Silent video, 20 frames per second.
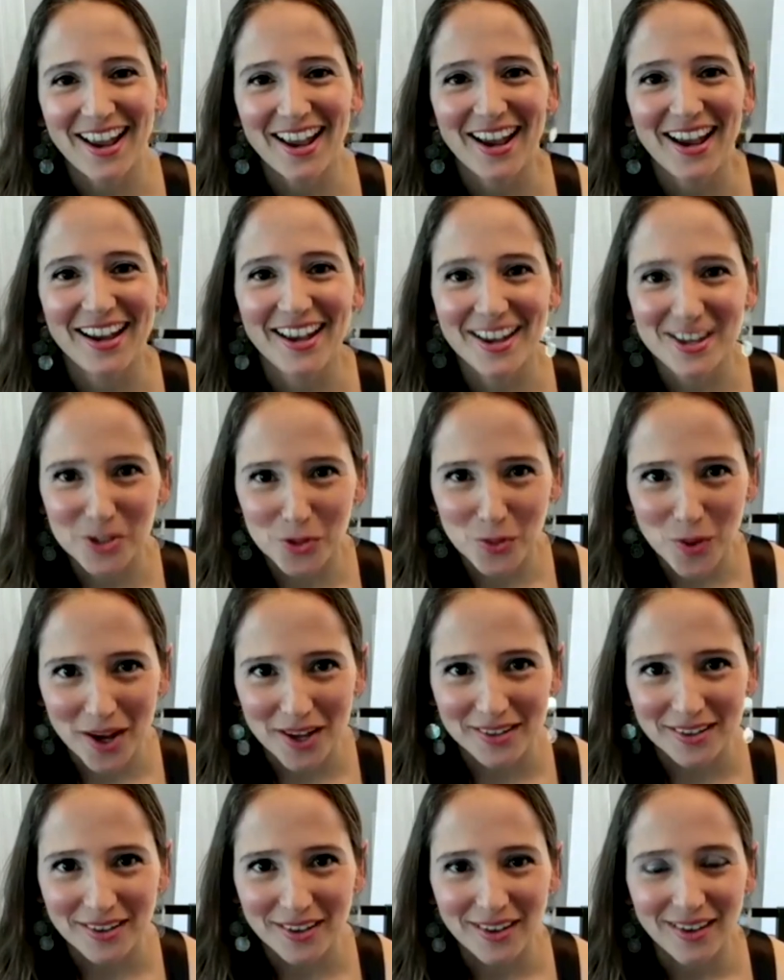And guess
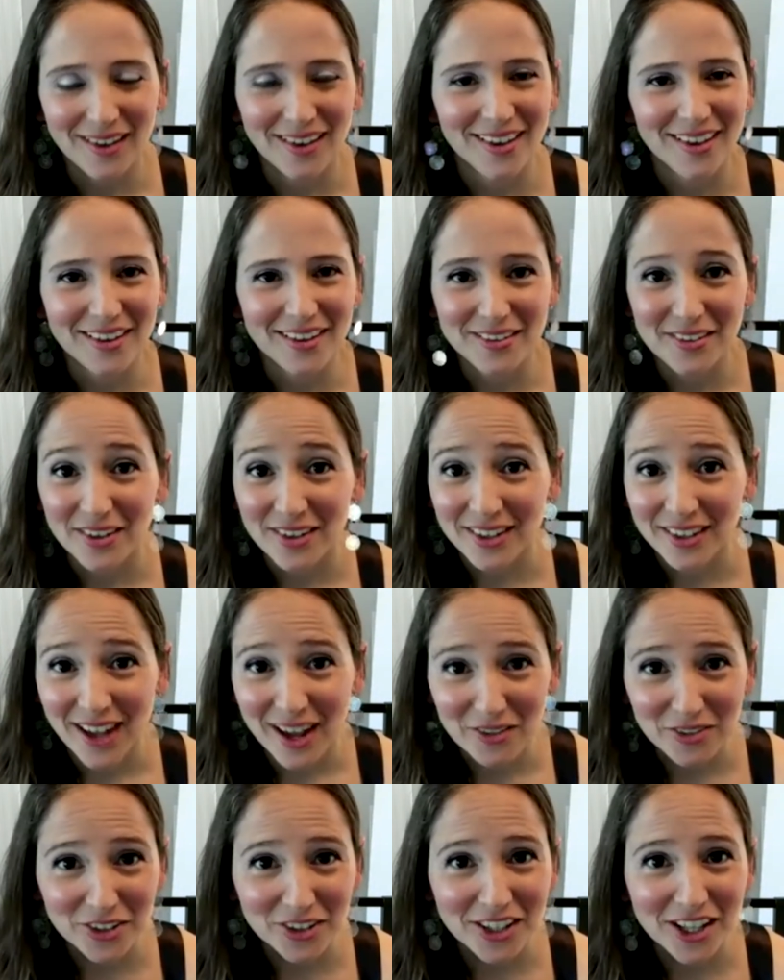what? He's going to
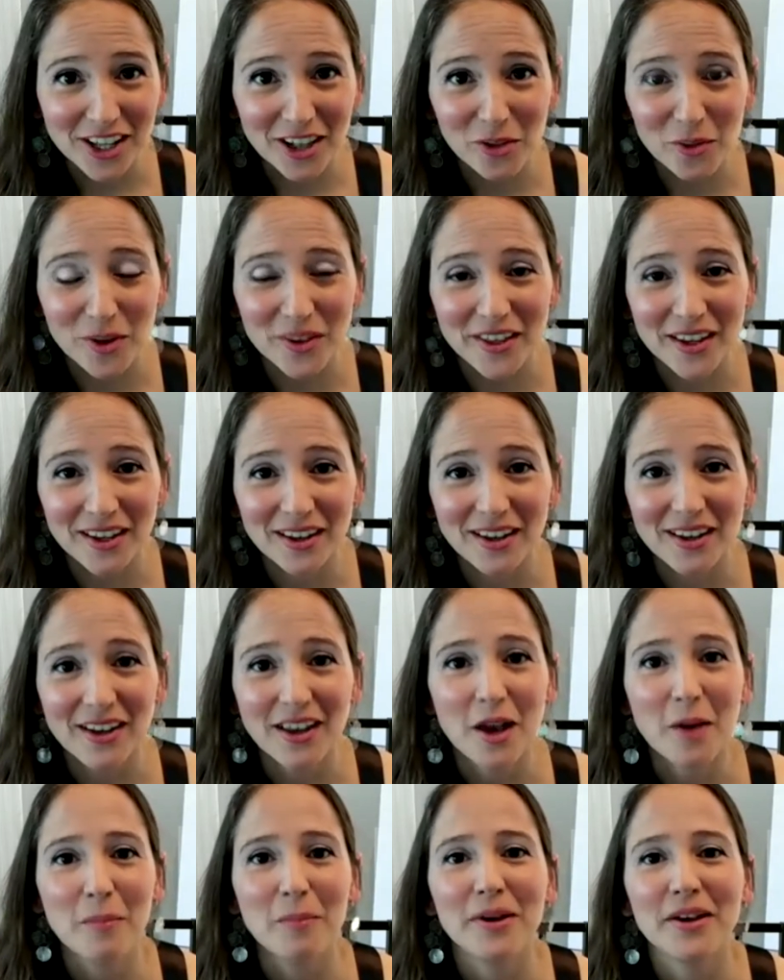have to deal with it,
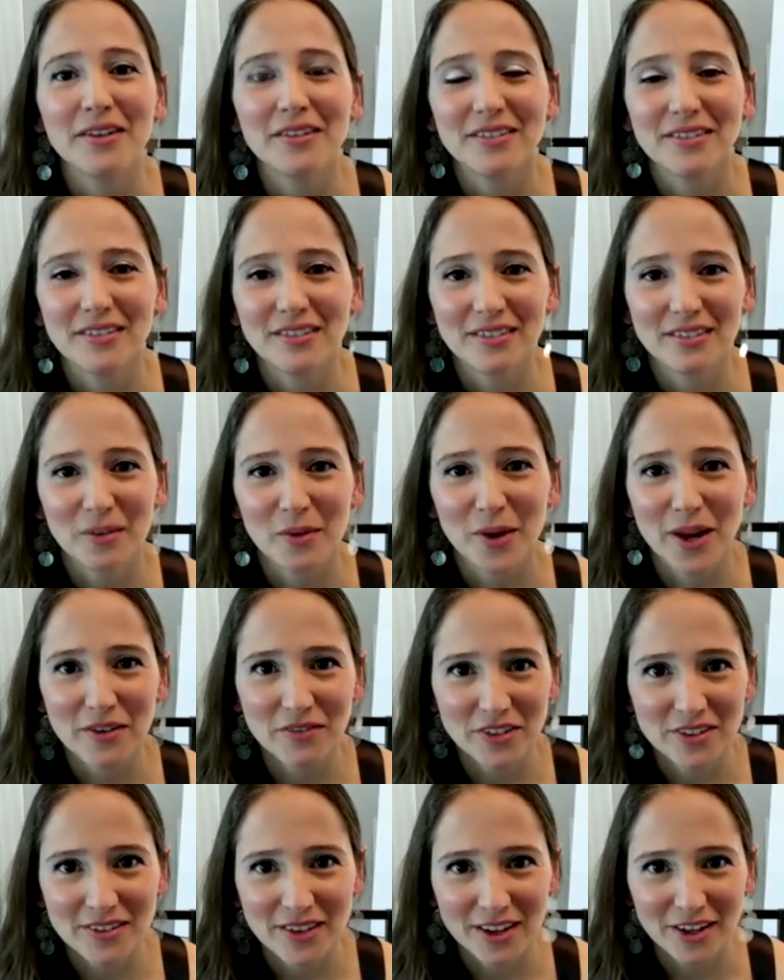because this is what
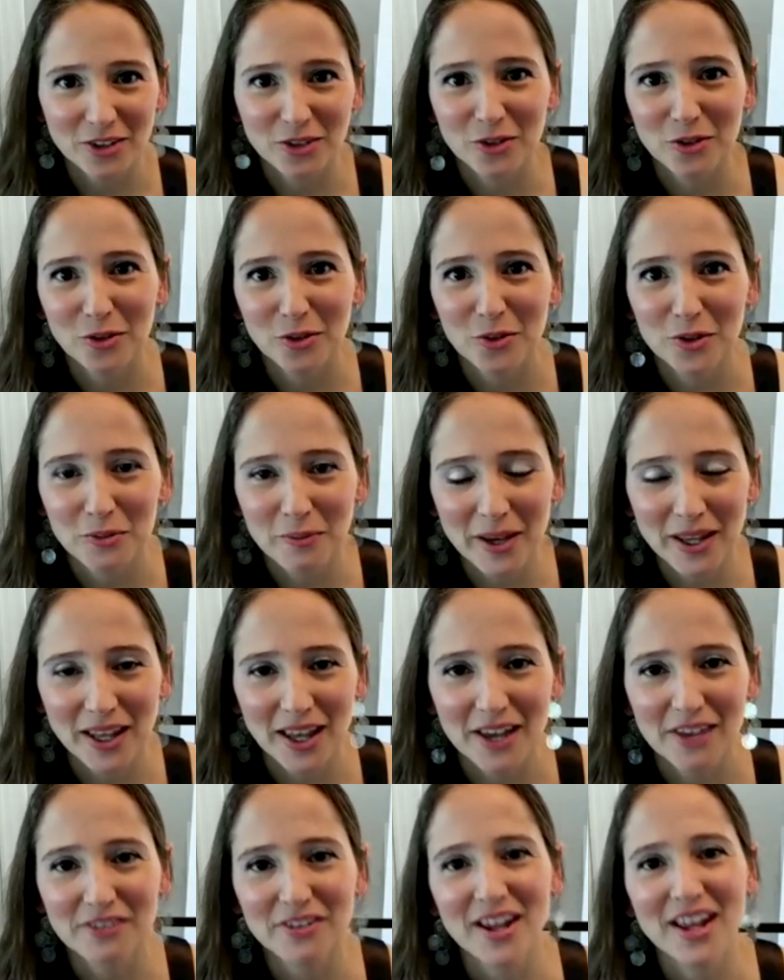I've decided to do with my
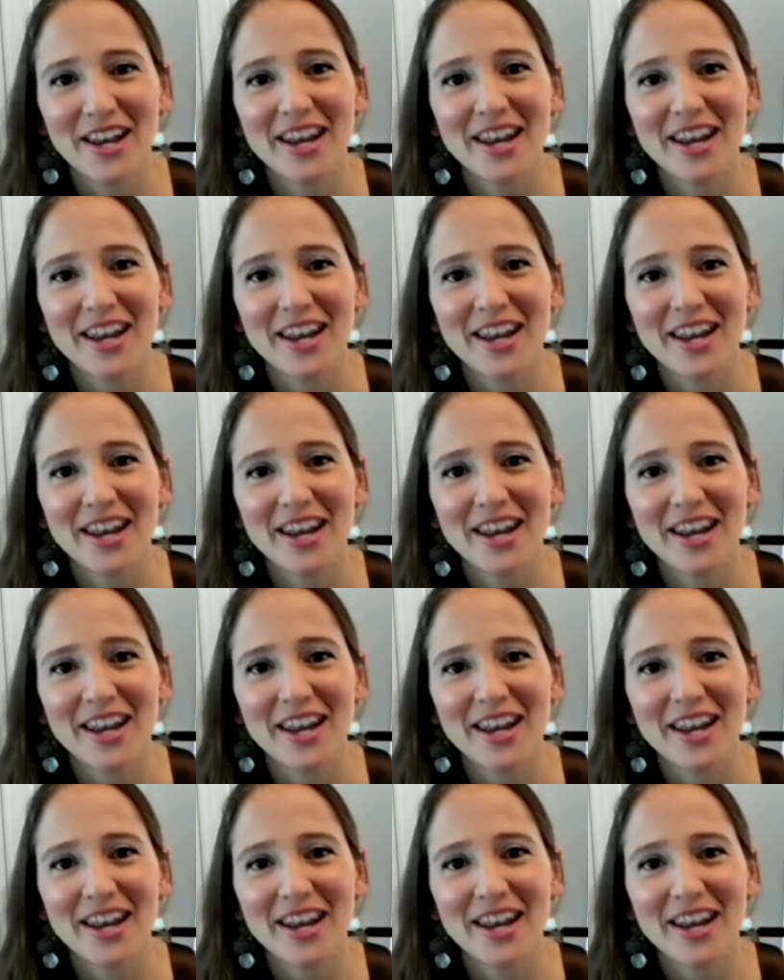life.